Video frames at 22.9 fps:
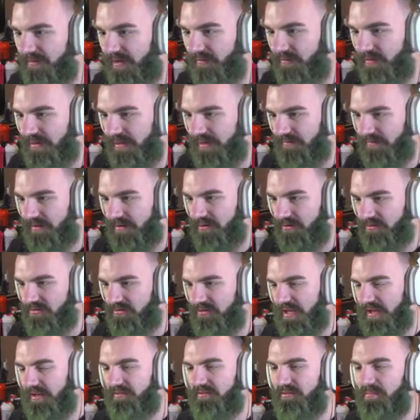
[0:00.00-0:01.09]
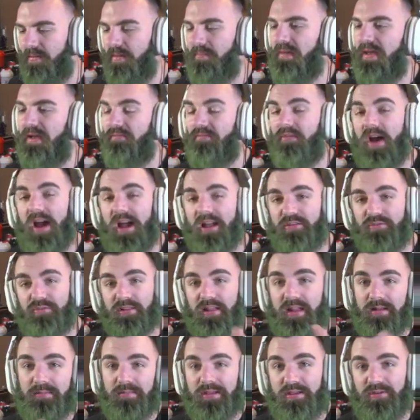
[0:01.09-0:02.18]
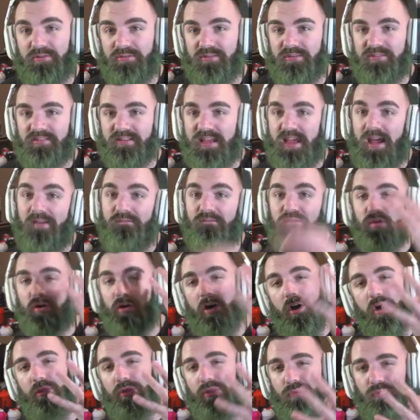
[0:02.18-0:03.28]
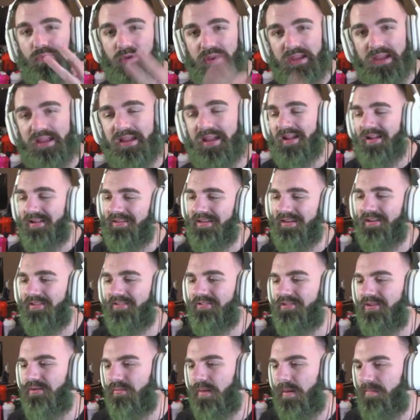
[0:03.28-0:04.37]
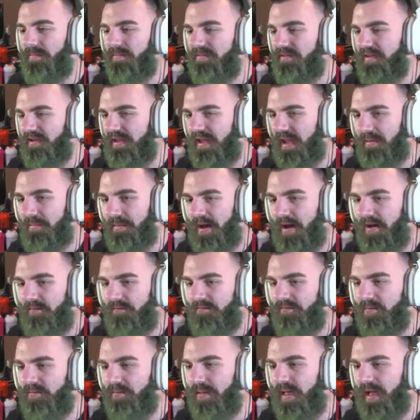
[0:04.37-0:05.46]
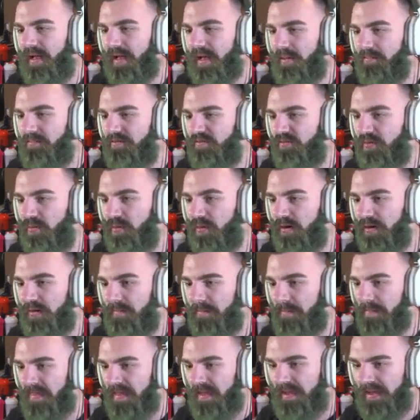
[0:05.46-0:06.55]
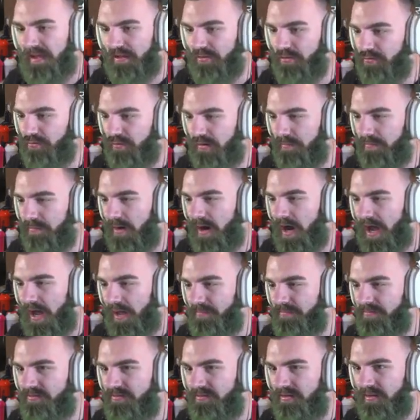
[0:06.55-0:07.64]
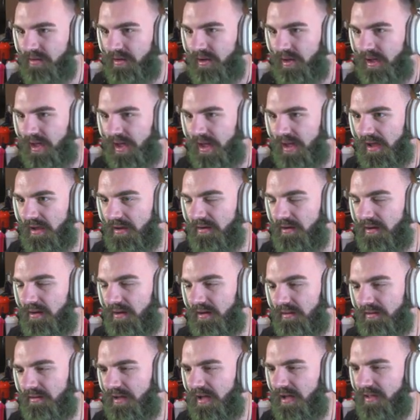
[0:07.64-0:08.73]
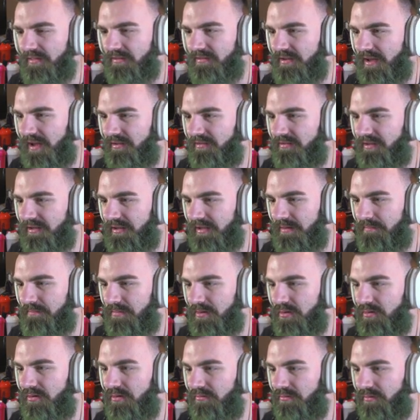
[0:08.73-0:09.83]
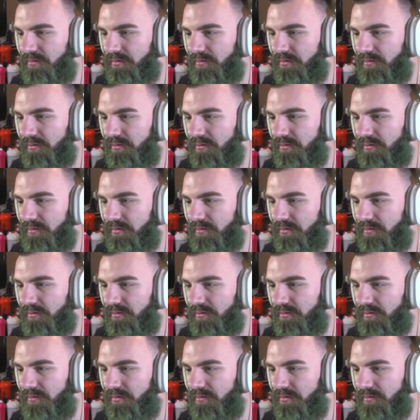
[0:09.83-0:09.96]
I want to give a huge thanks to my man Riot's for letting me use his account for all three D L C weapons that came out for Black Ops four. He three bribes, and uh, yeah, this guy's gonna get muted real